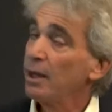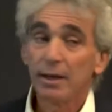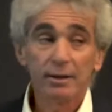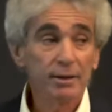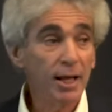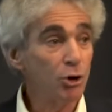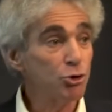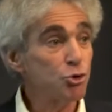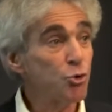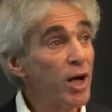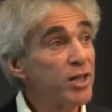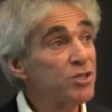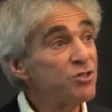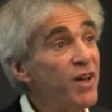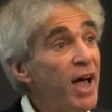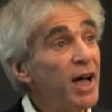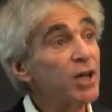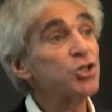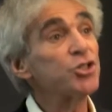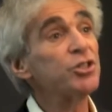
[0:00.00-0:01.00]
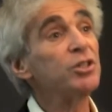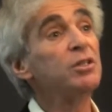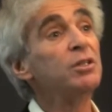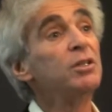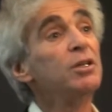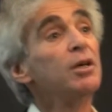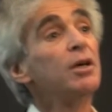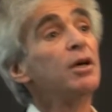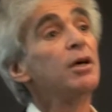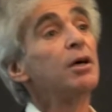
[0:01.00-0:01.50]
Now, transvection,
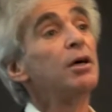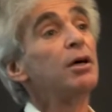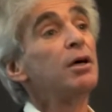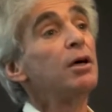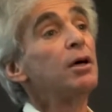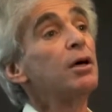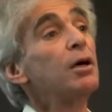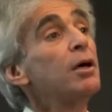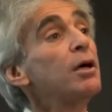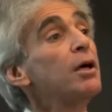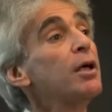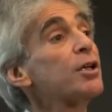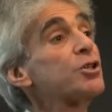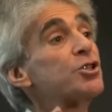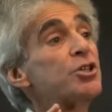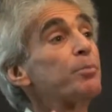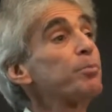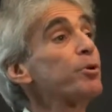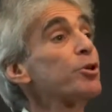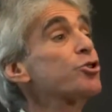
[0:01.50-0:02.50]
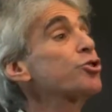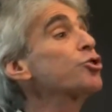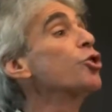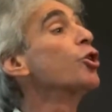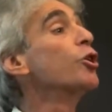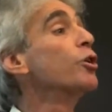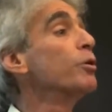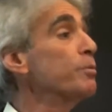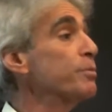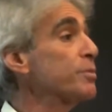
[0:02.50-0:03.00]
in its simplest
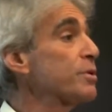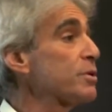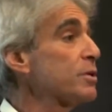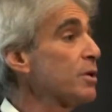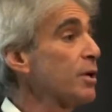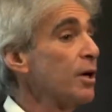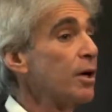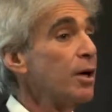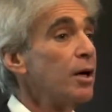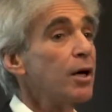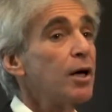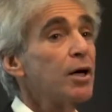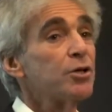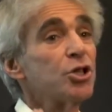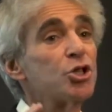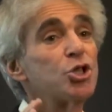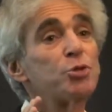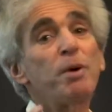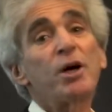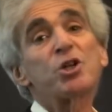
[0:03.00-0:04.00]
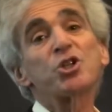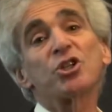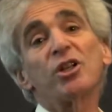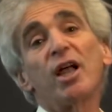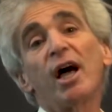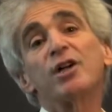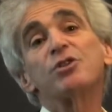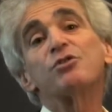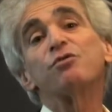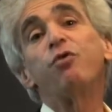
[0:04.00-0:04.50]
terms, is a
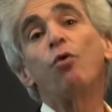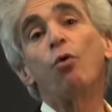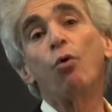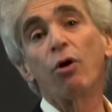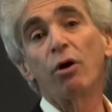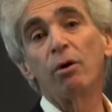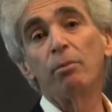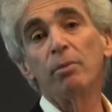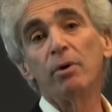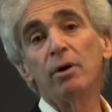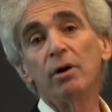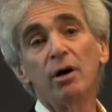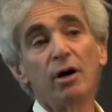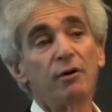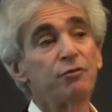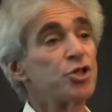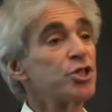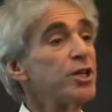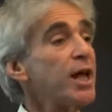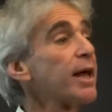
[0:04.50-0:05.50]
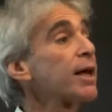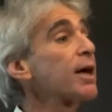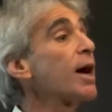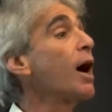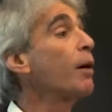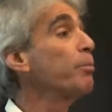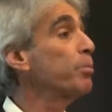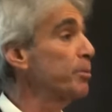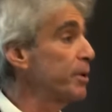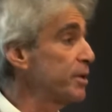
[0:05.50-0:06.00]
specialized form of genetic
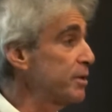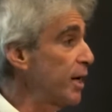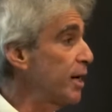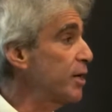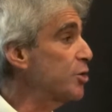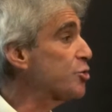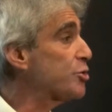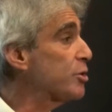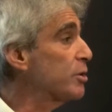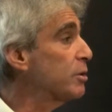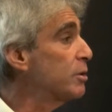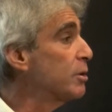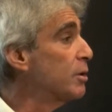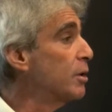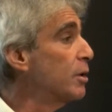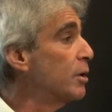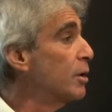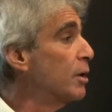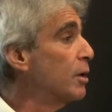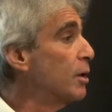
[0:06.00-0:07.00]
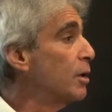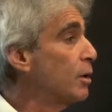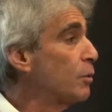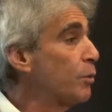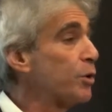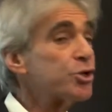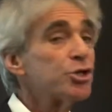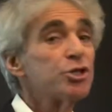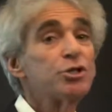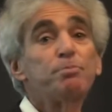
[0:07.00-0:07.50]
complementation,
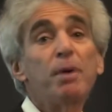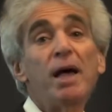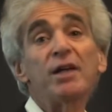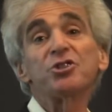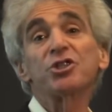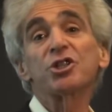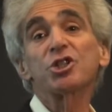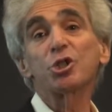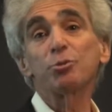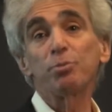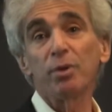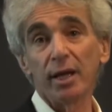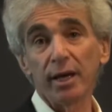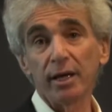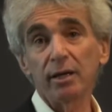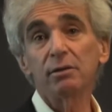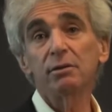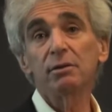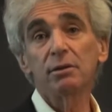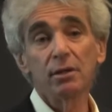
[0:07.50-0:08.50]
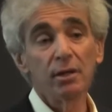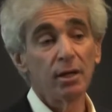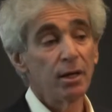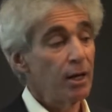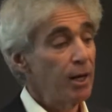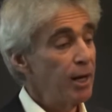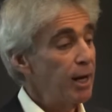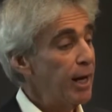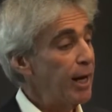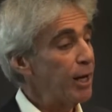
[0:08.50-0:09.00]
which is best explained
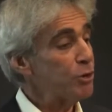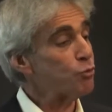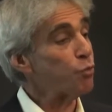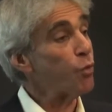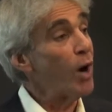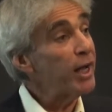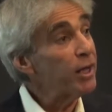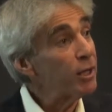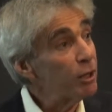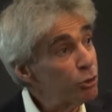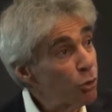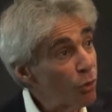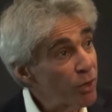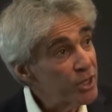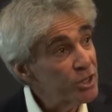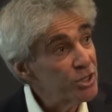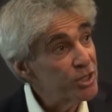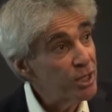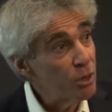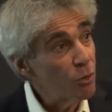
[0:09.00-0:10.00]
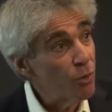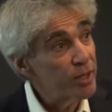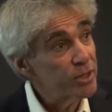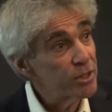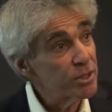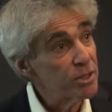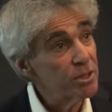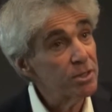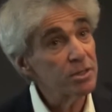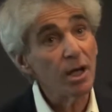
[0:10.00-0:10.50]
as regulatory
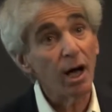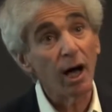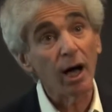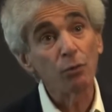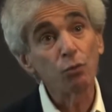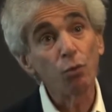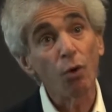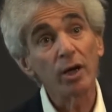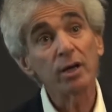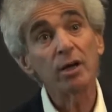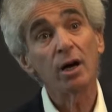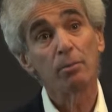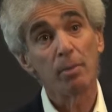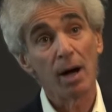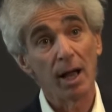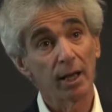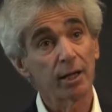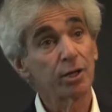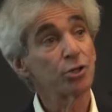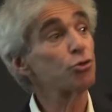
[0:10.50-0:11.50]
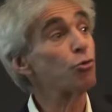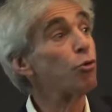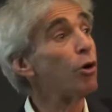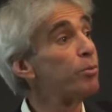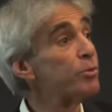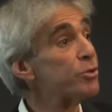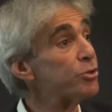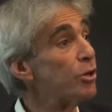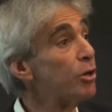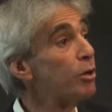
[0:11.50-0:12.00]
sequences on one homologous
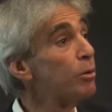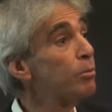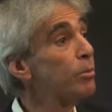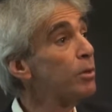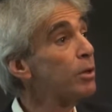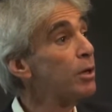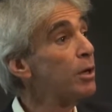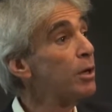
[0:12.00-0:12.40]
chromosome,